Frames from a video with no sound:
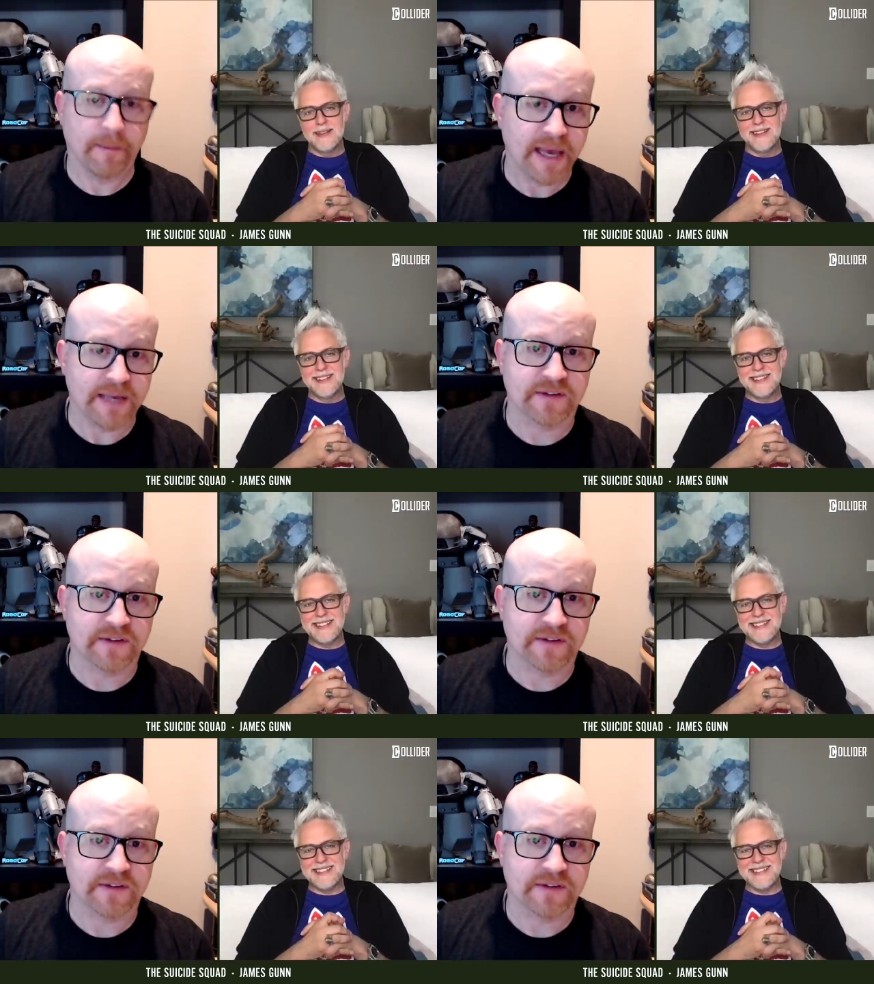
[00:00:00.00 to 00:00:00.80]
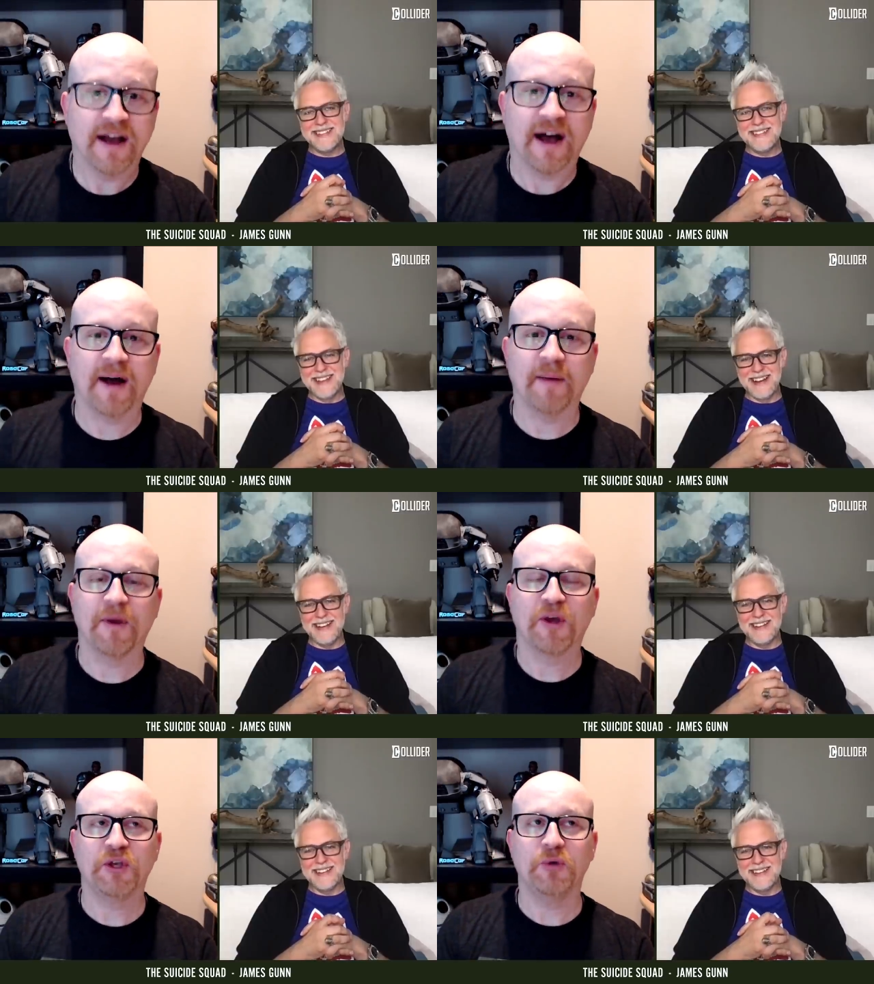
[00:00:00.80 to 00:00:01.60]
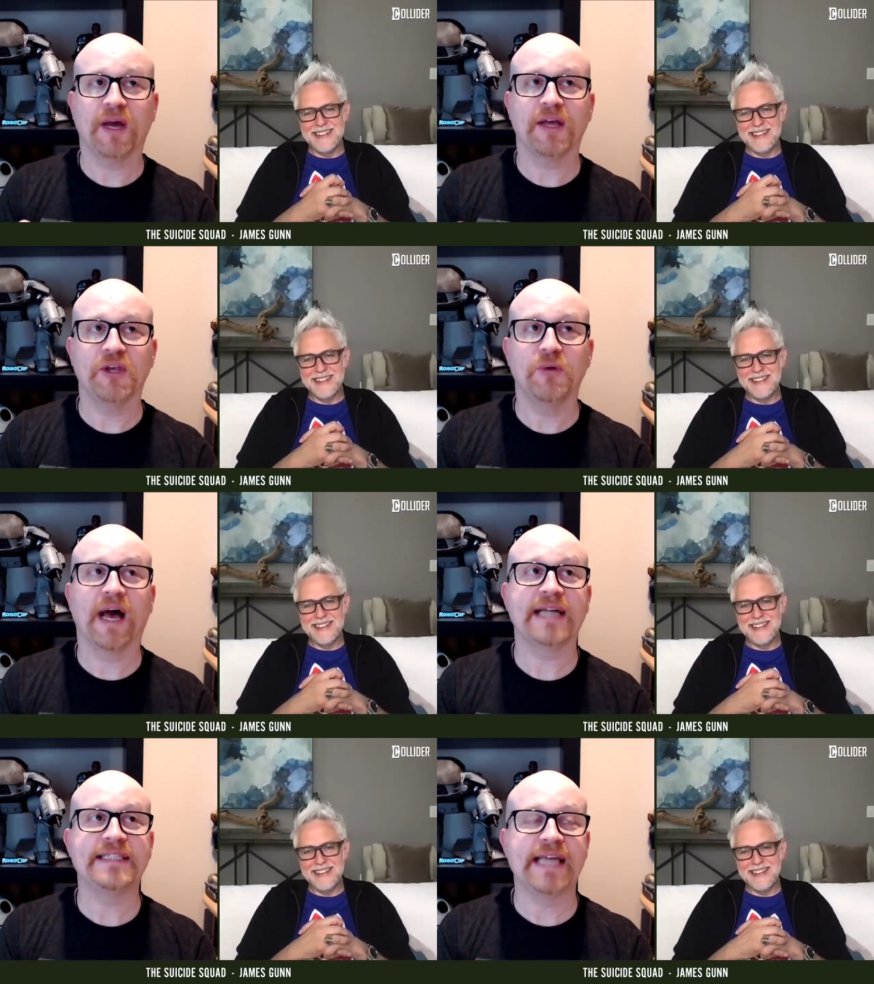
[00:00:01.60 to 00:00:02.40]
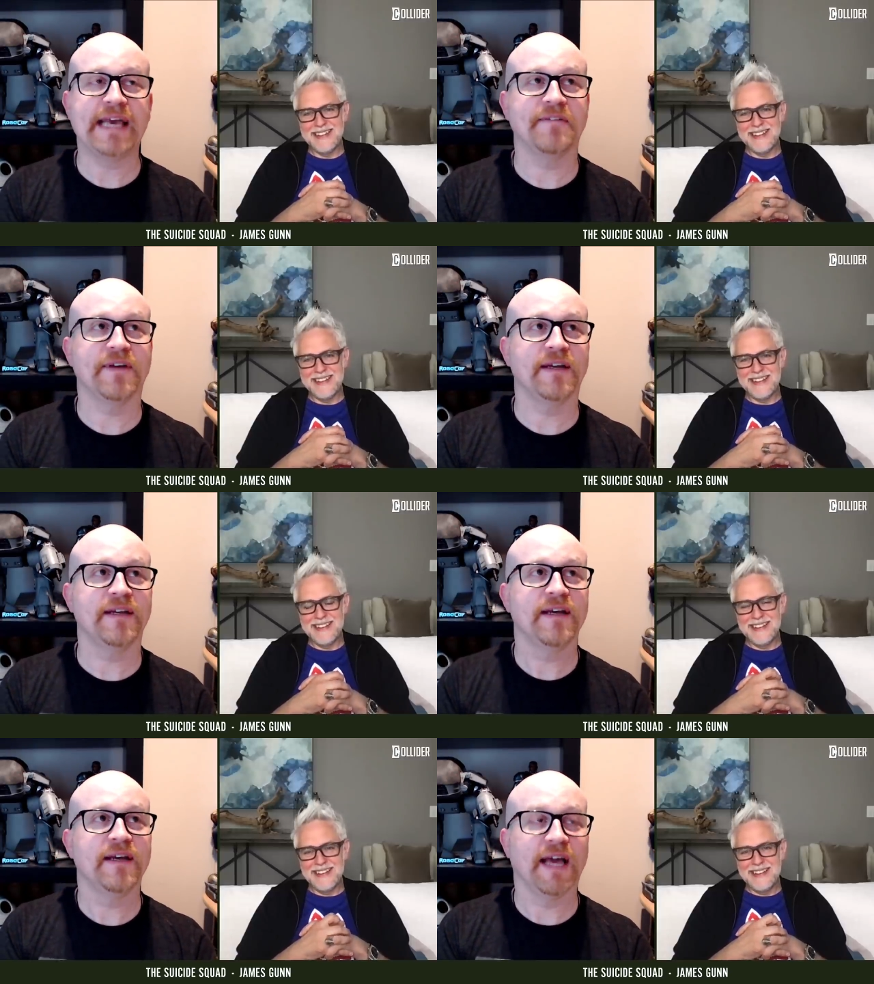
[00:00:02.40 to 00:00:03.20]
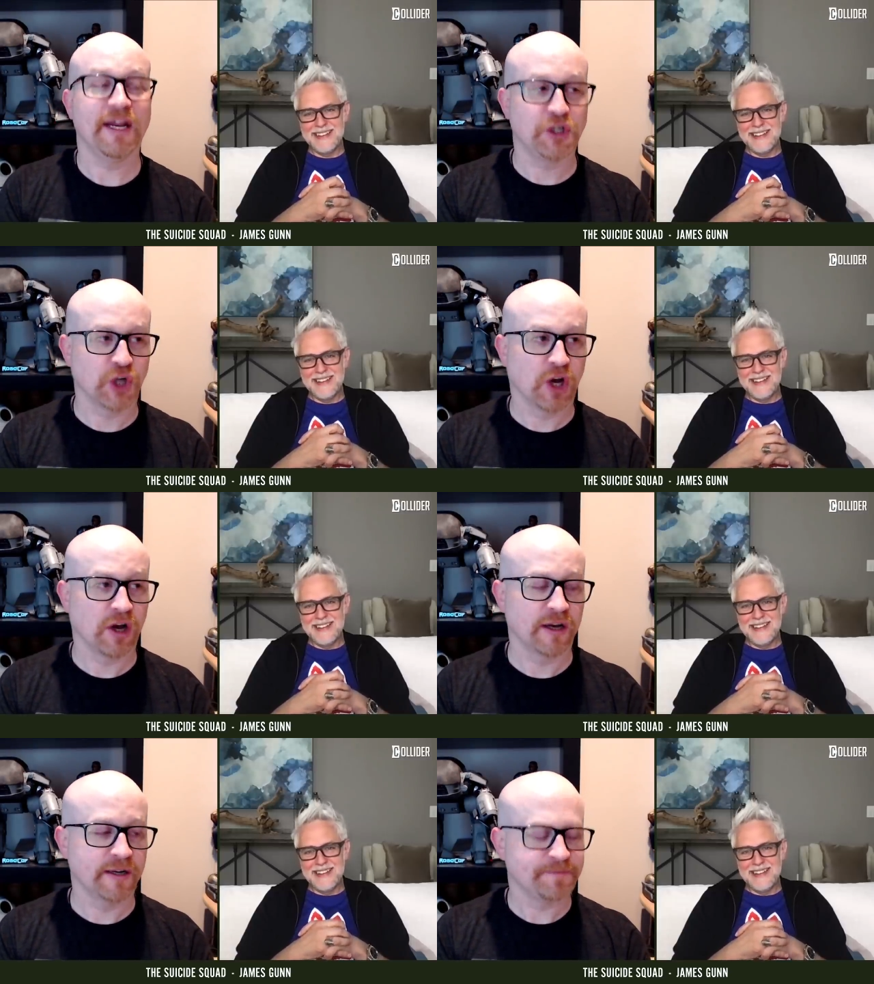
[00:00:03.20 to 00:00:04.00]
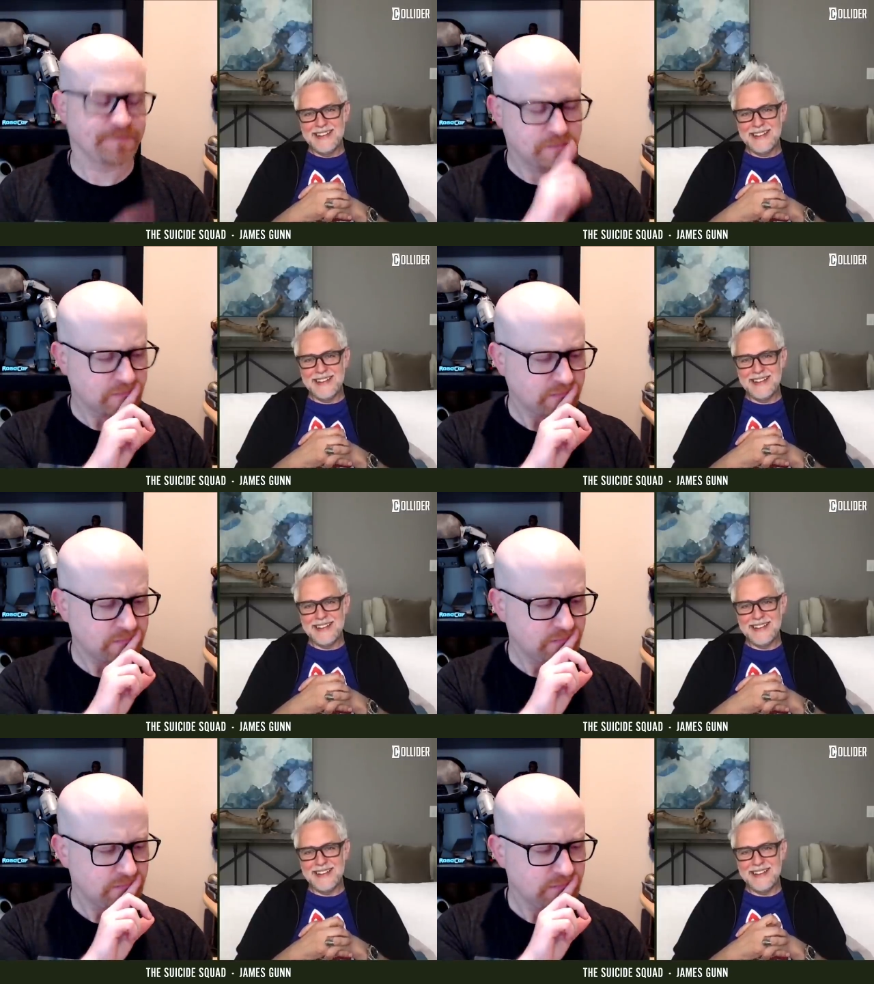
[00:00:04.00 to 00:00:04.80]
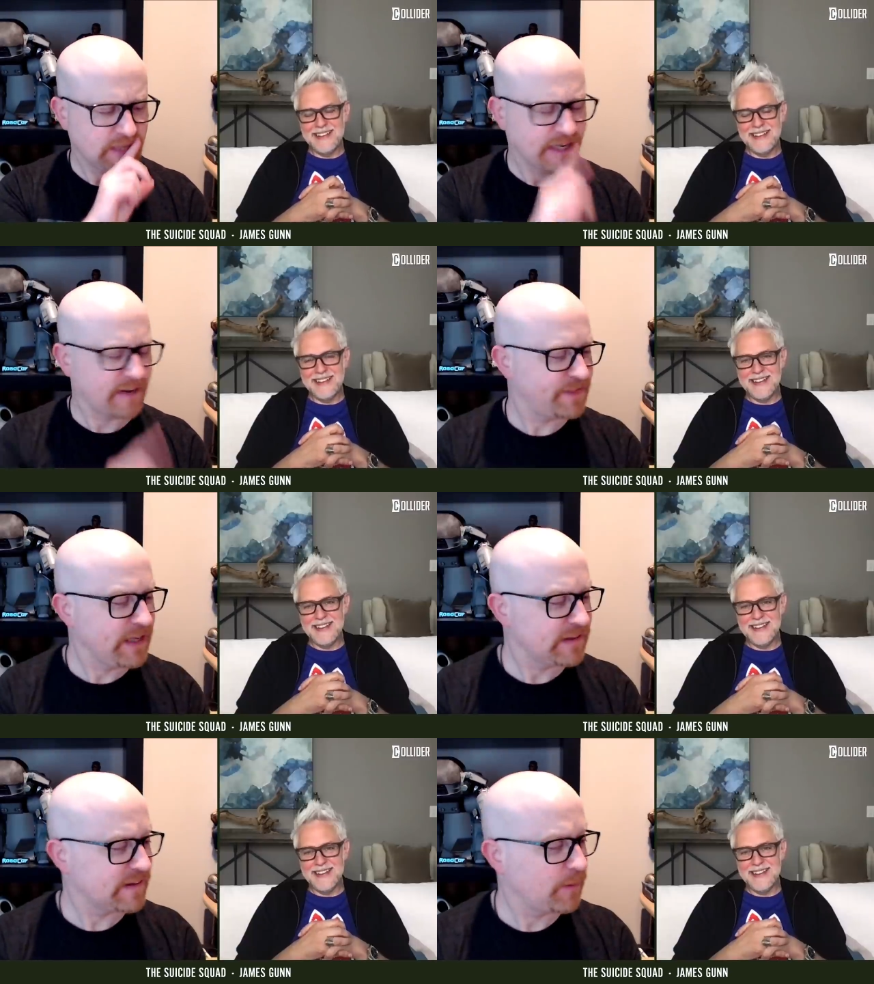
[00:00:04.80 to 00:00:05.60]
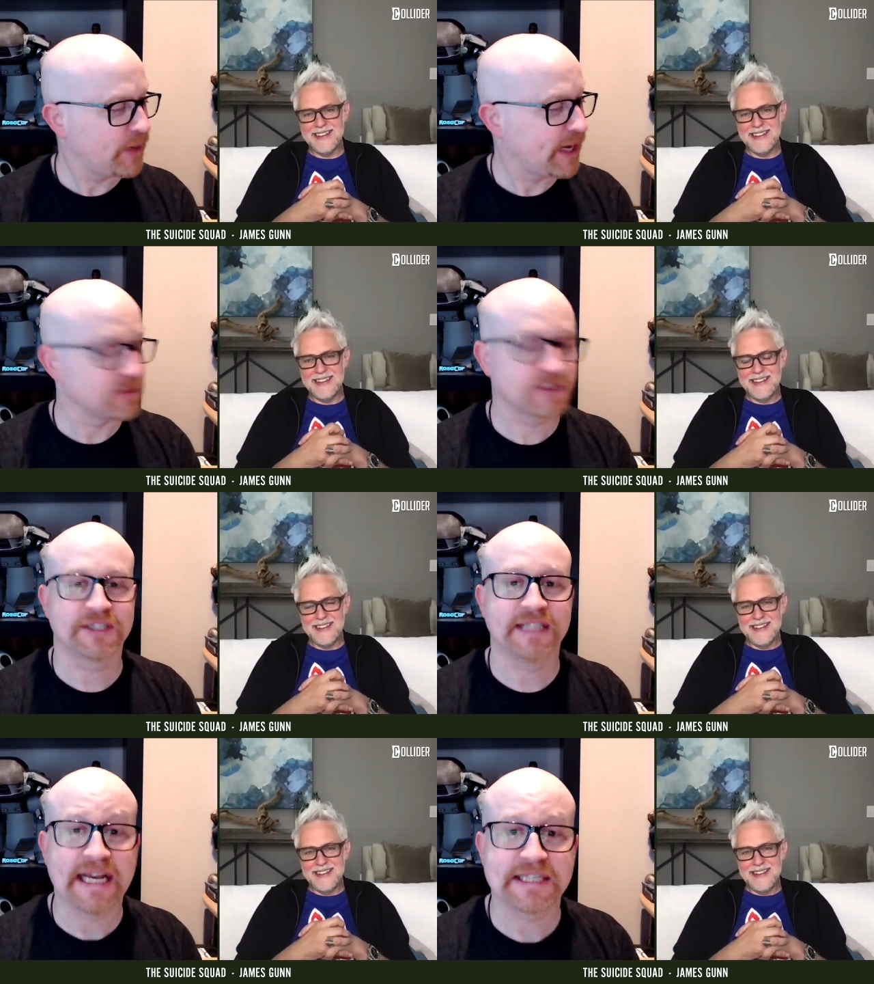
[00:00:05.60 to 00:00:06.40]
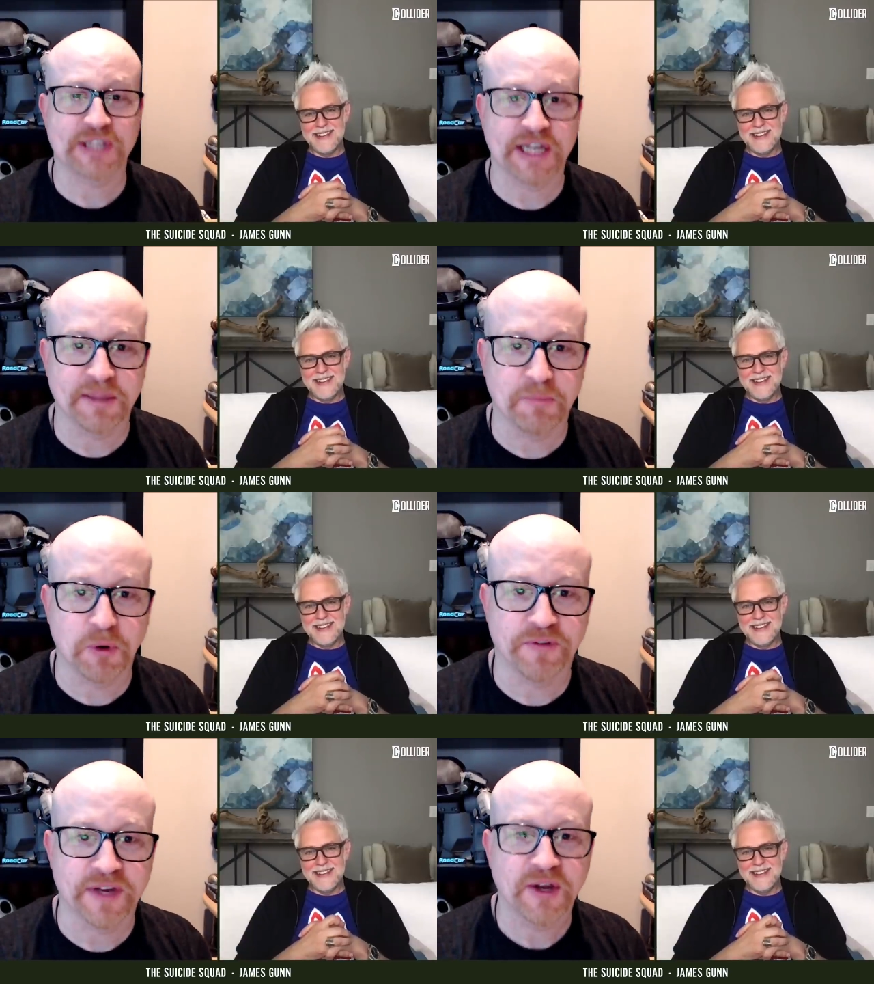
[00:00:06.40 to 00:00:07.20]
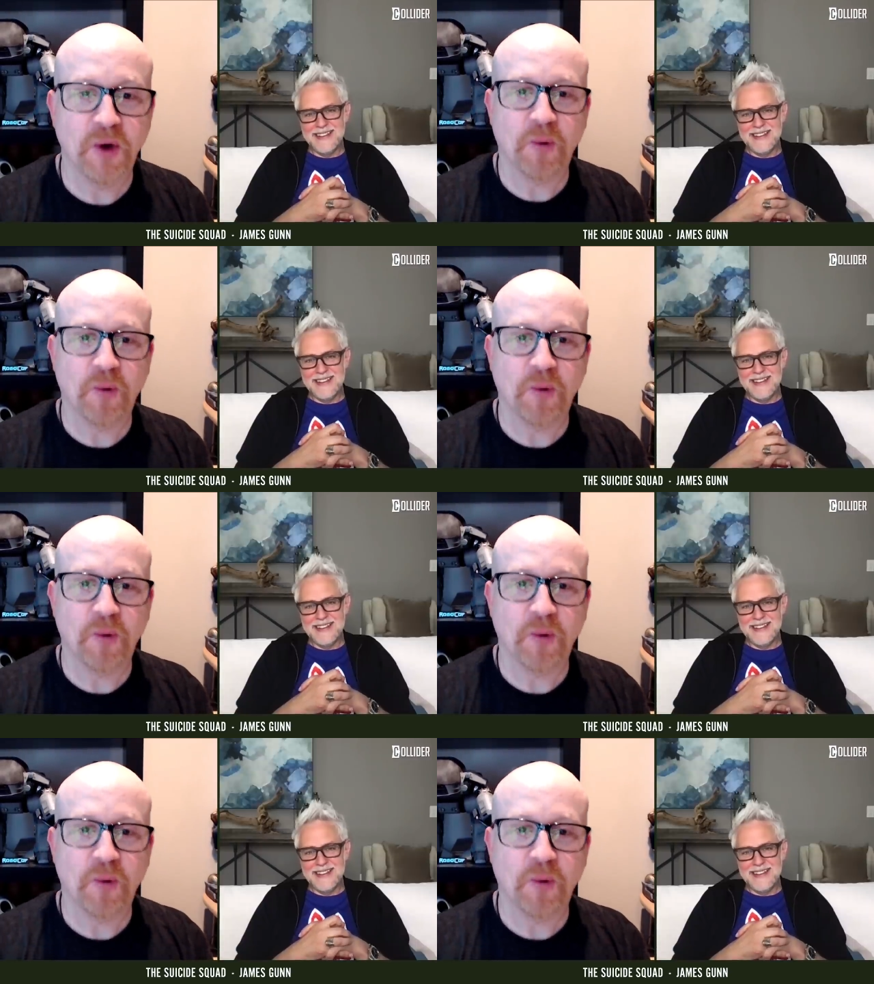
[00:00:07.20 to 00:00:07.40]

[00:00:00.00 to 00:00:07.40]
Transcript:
Speaker 1: amazing. Um, you you had David and John, and I think someone else dancing in the movie.